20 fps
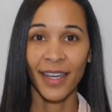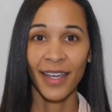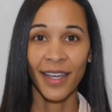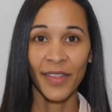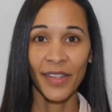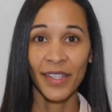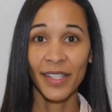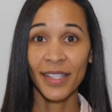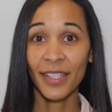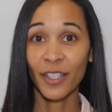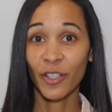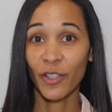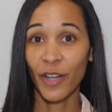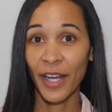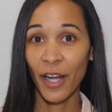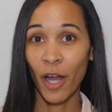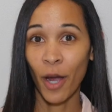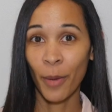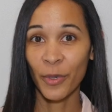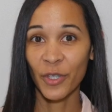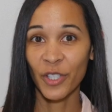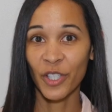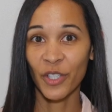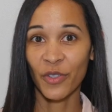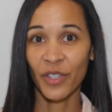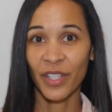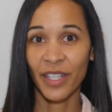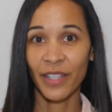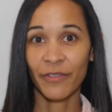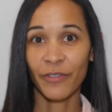This is a great
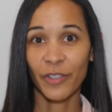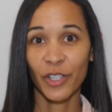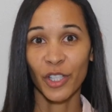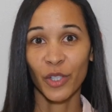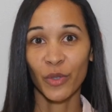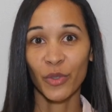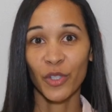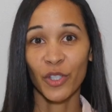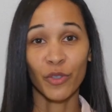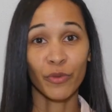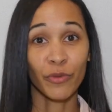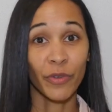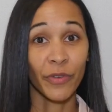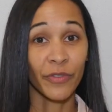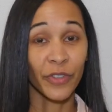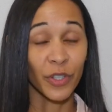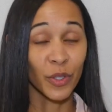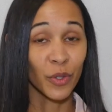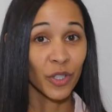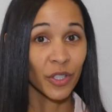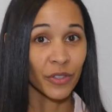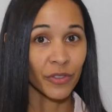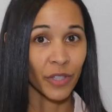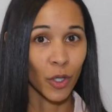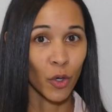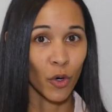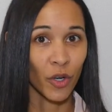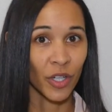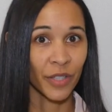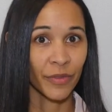opportunity for you to review your
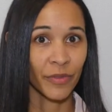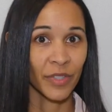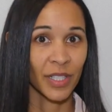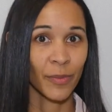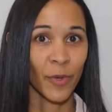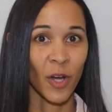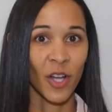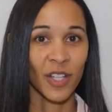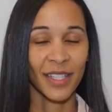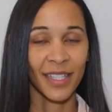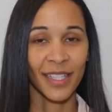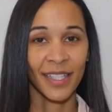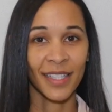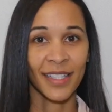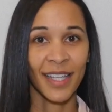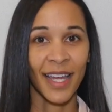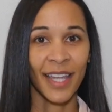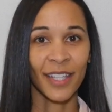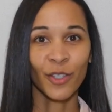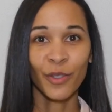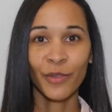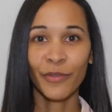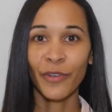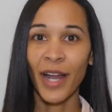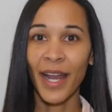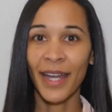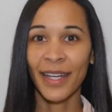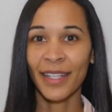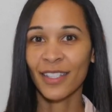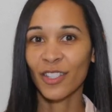recorded responses and look for
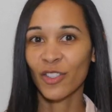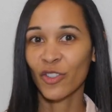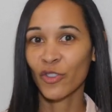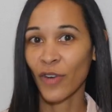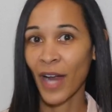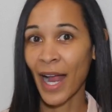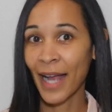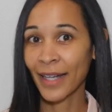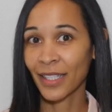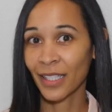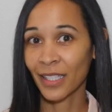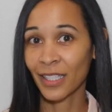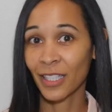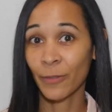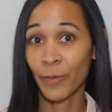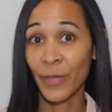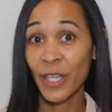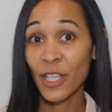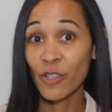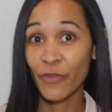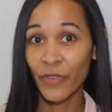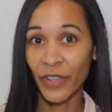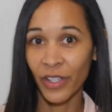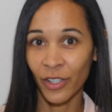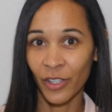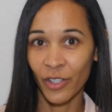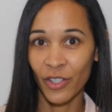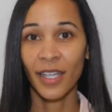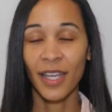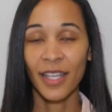any distracting speech
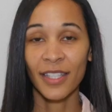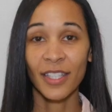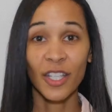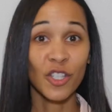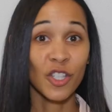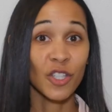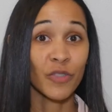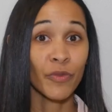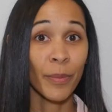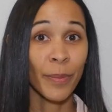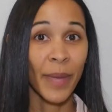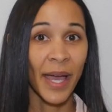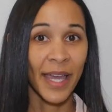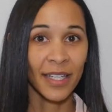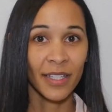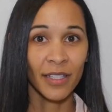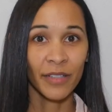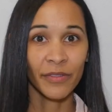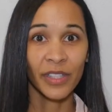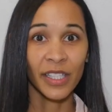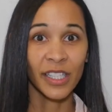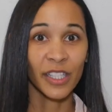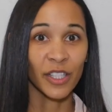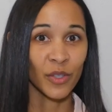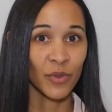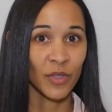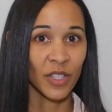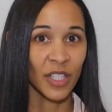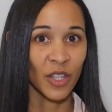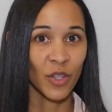fillers, such as repetitively
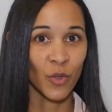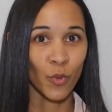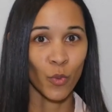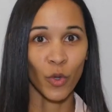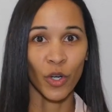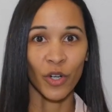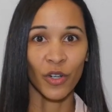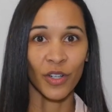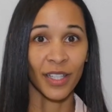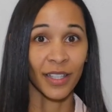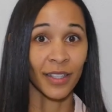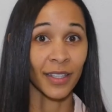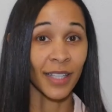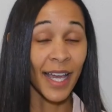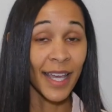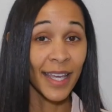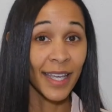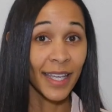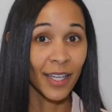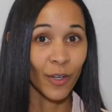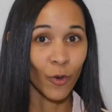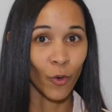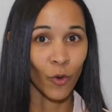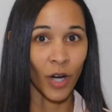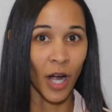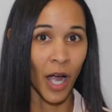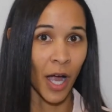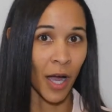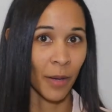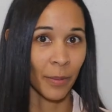using the word like
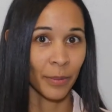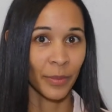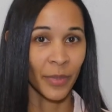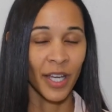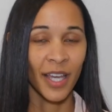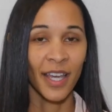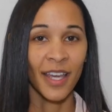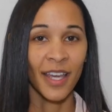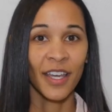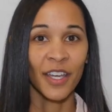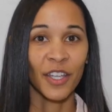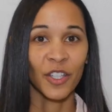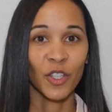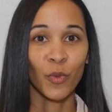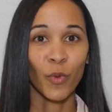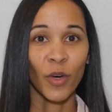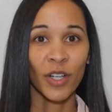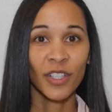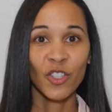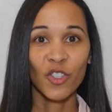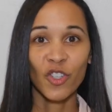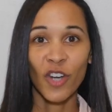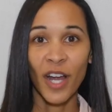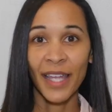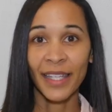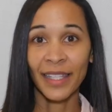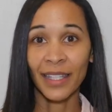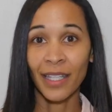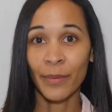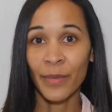or um. You want to
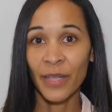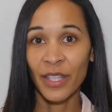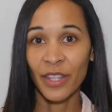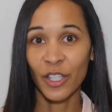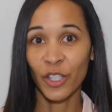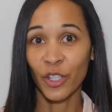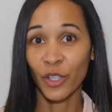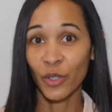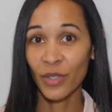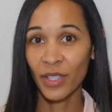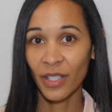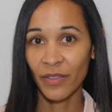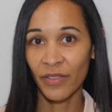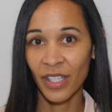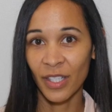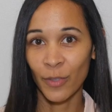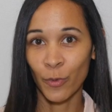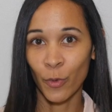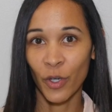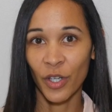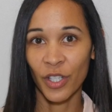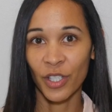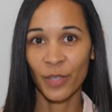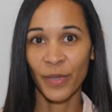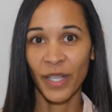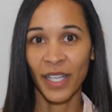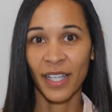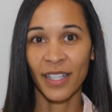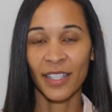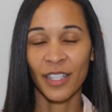try and limit the use of these words
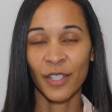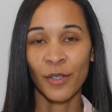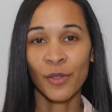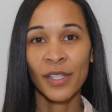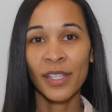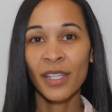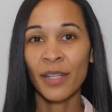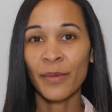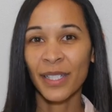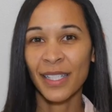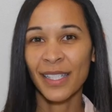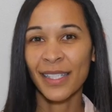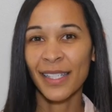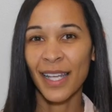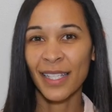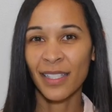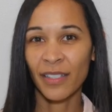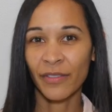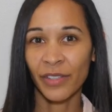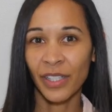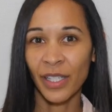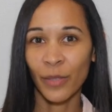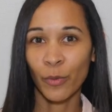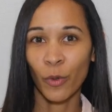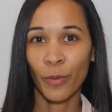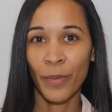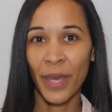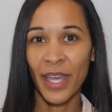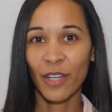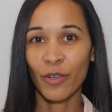because using them excessively
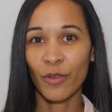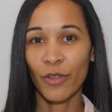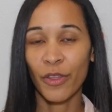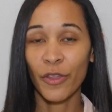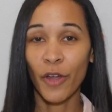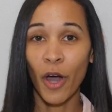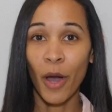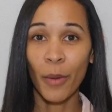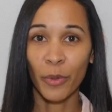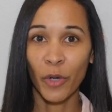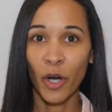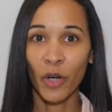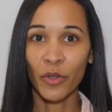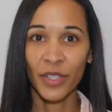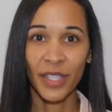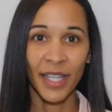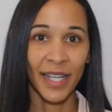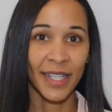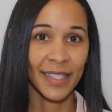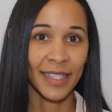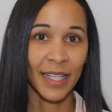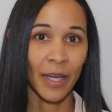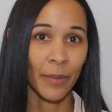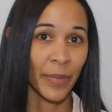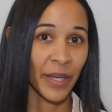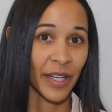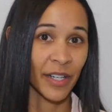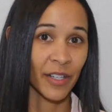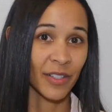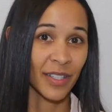will make your thought process
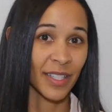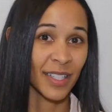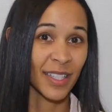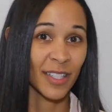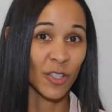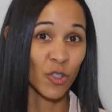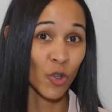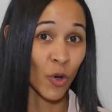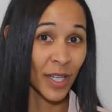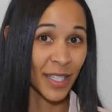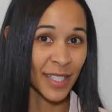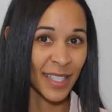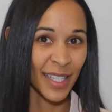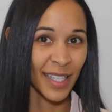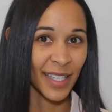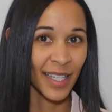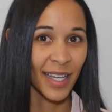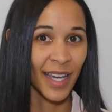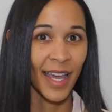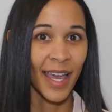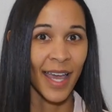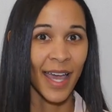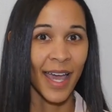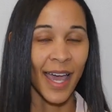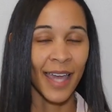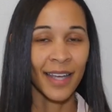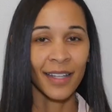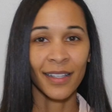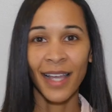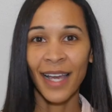appear disjointed
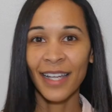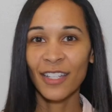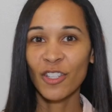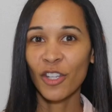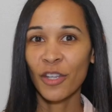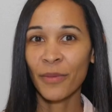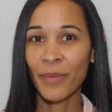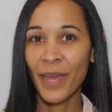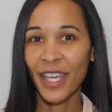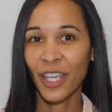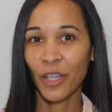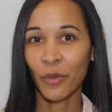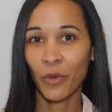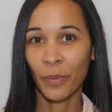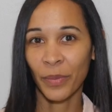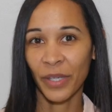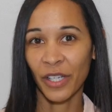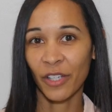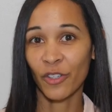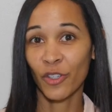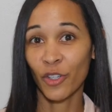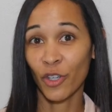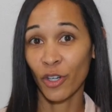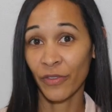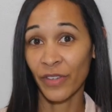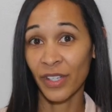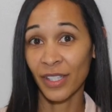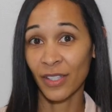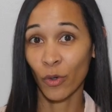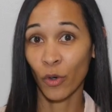and it'll actually make you appear
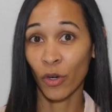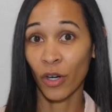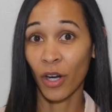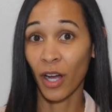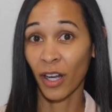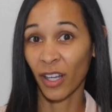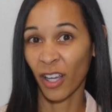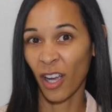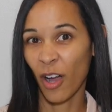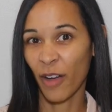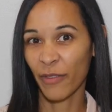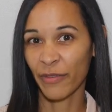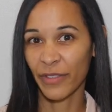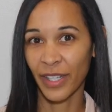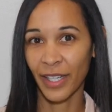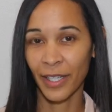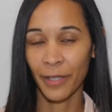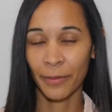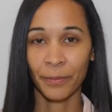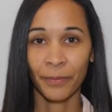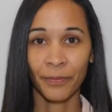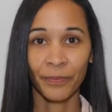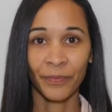nervous or unconfident.